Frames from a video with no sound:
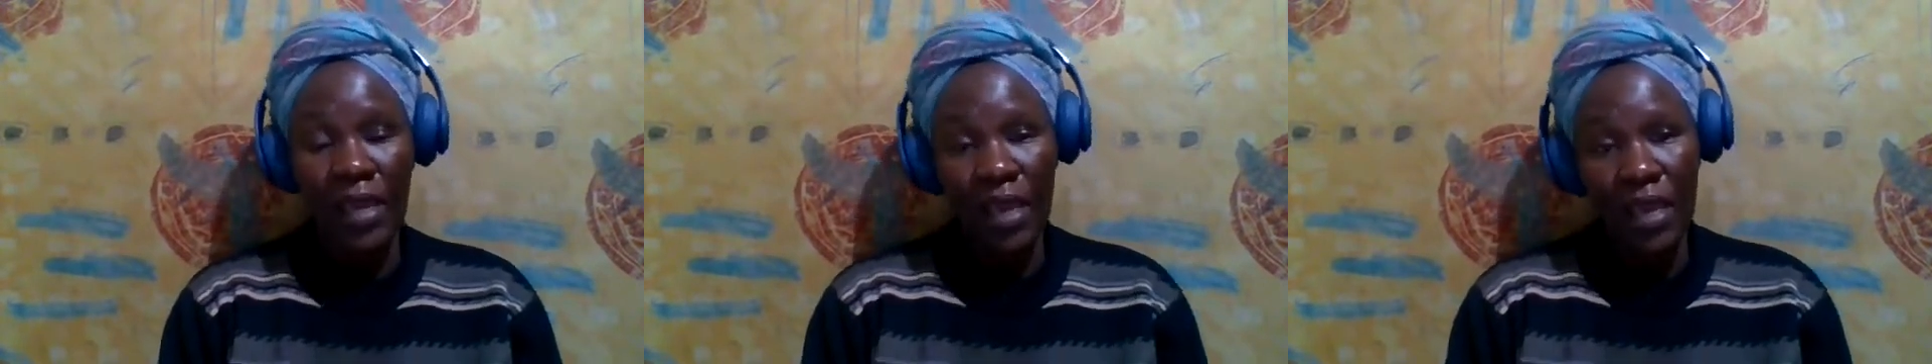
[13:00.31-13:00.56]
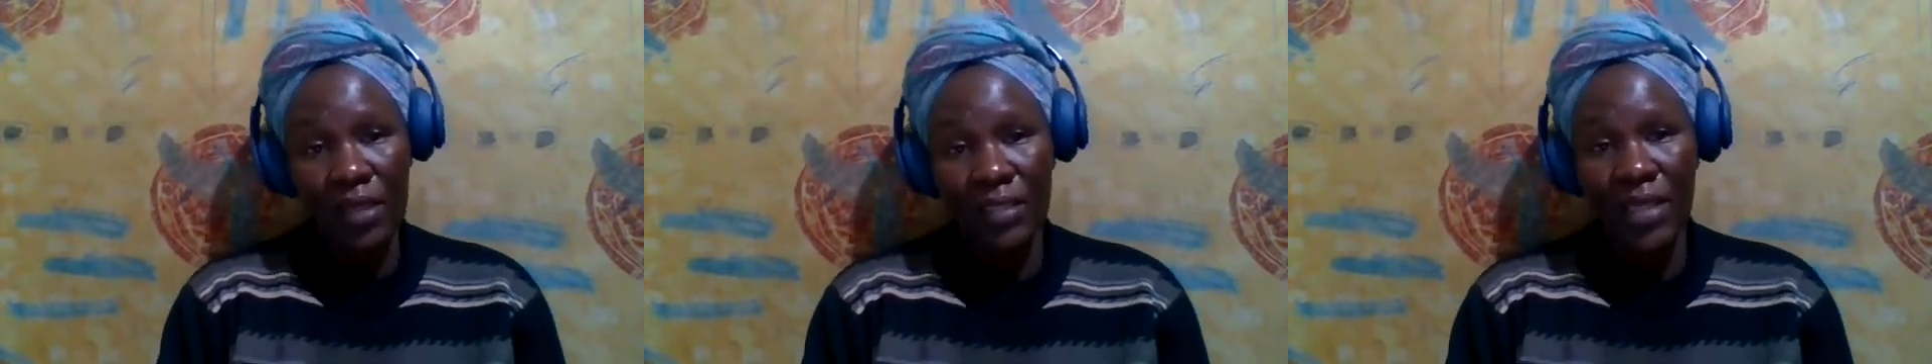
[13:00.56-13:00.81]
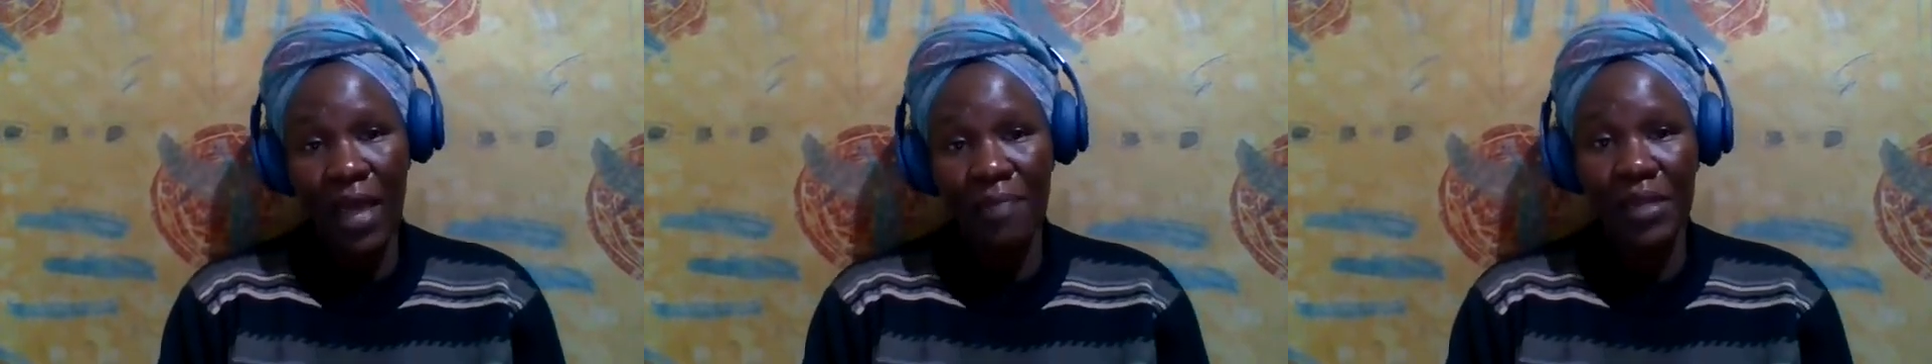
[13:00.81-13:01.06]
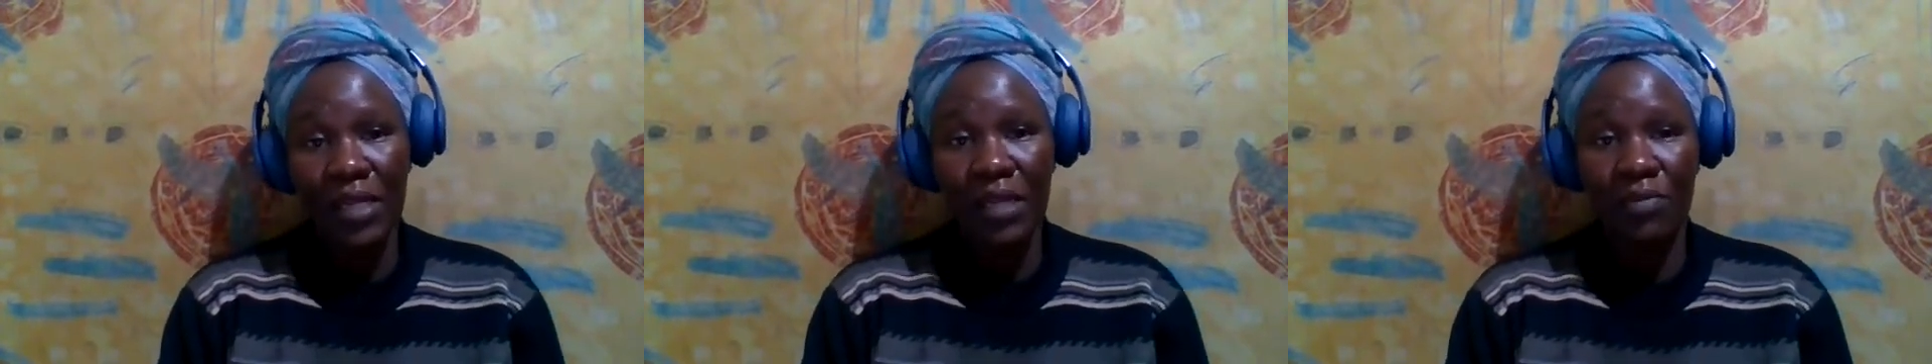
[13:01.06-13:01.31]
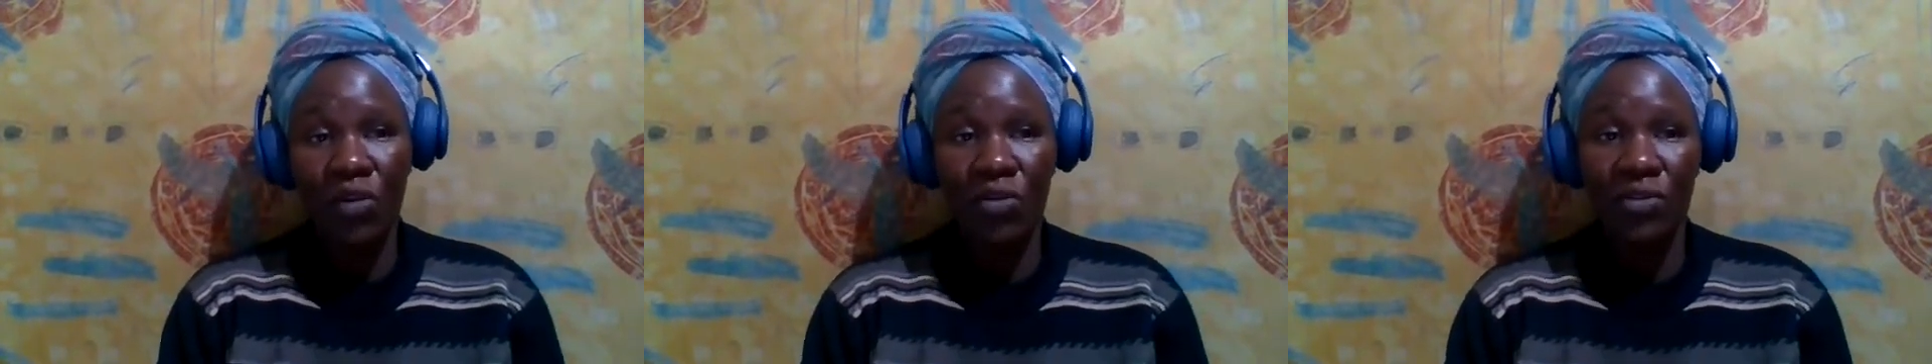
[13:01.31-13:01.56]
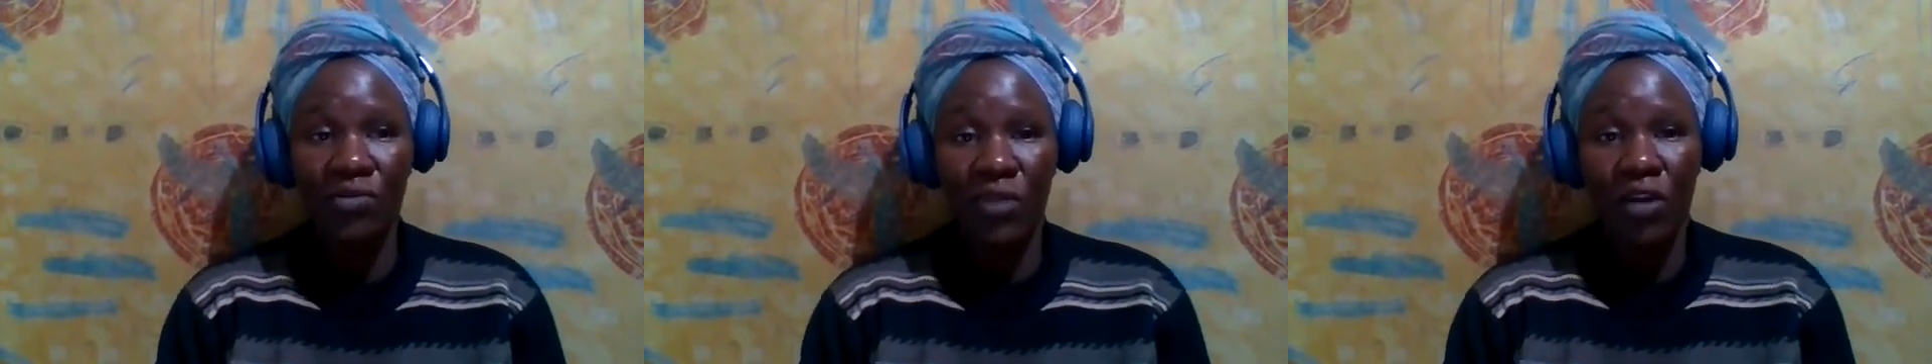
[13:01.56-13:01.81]
And it's happening
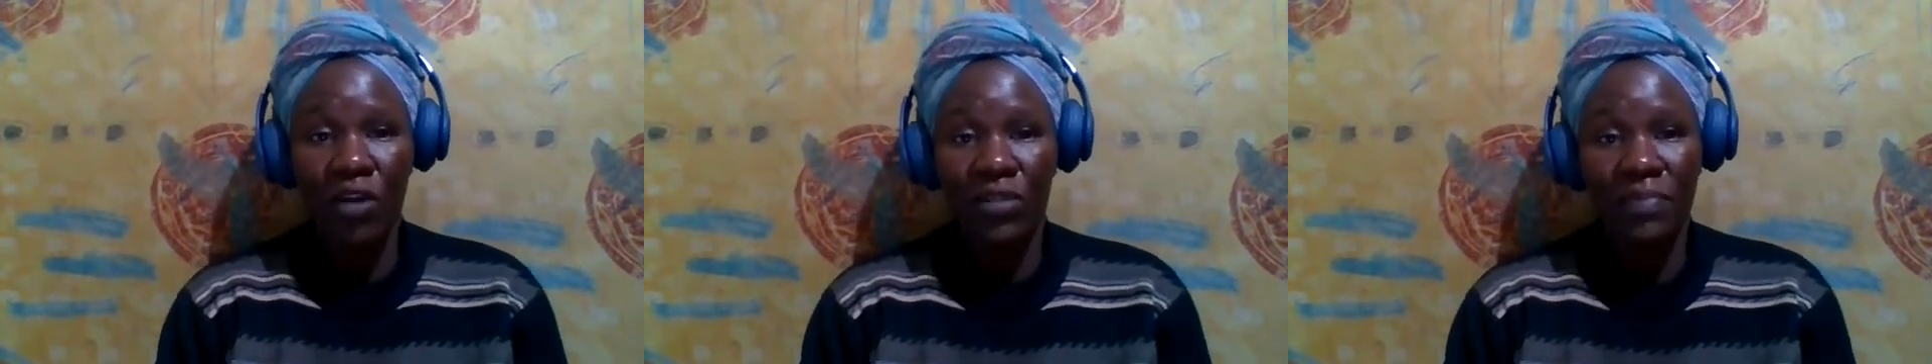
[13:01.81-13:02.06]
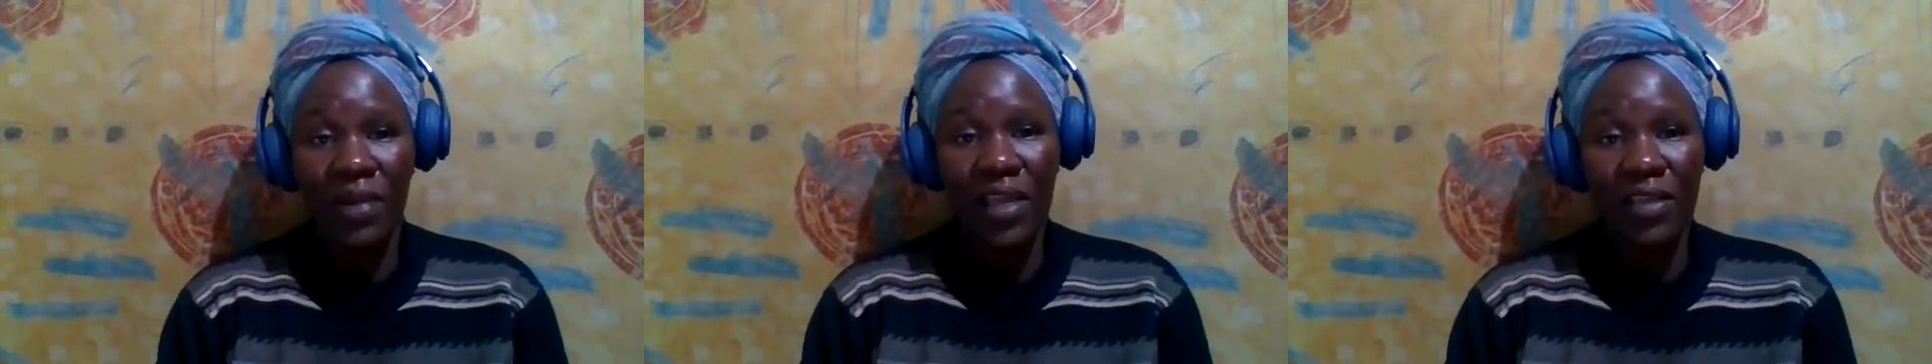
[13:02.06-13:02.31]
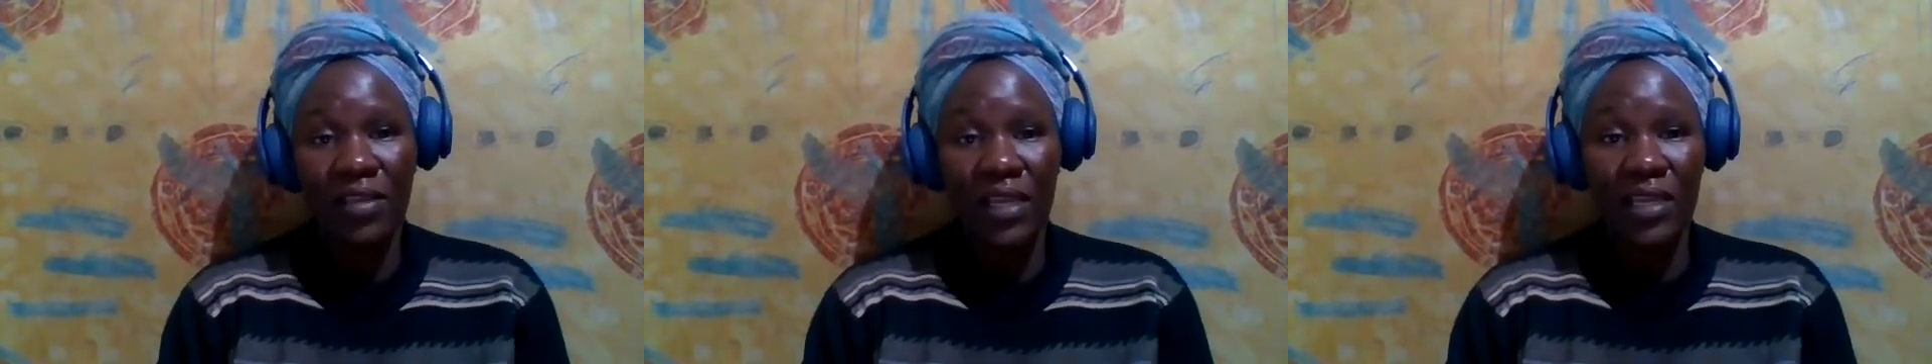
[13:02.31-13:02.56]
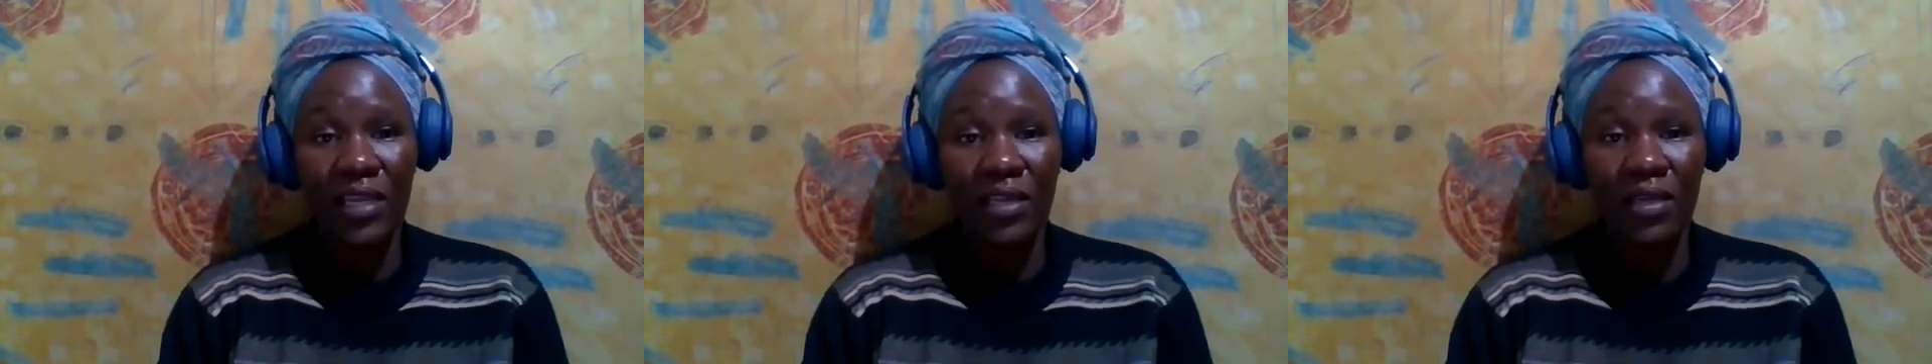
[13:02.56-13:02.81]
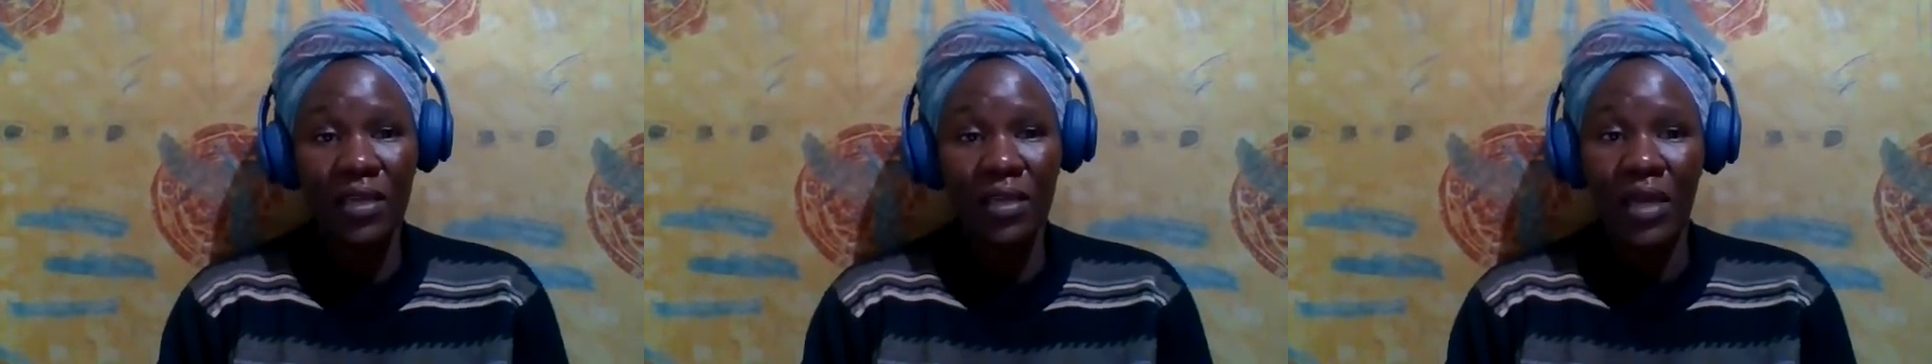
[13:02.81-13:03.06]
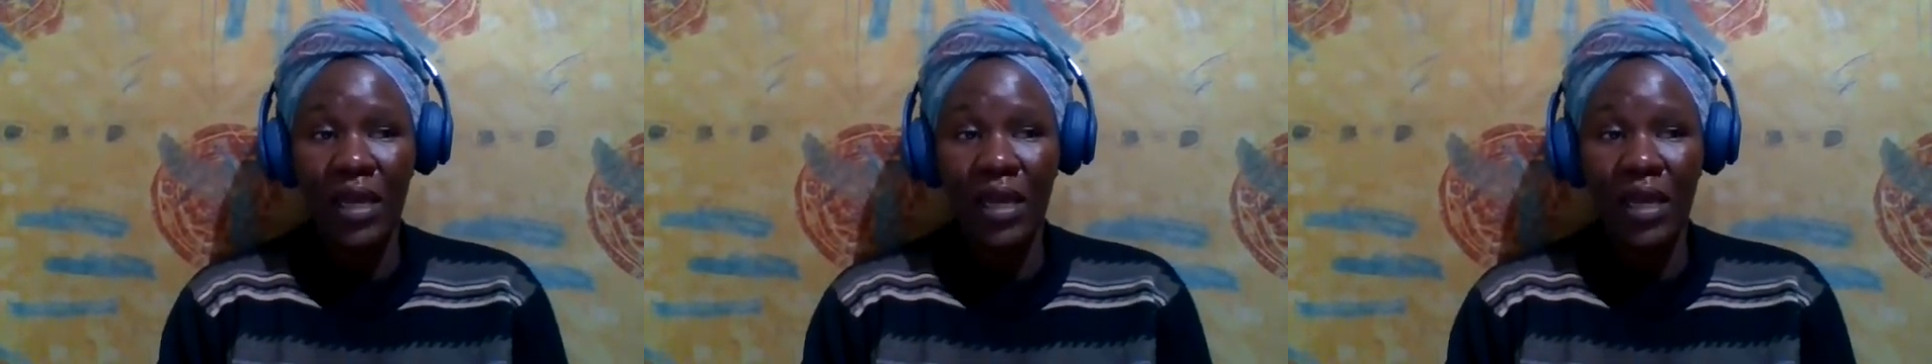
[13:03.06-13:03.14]
because when I was playing the league,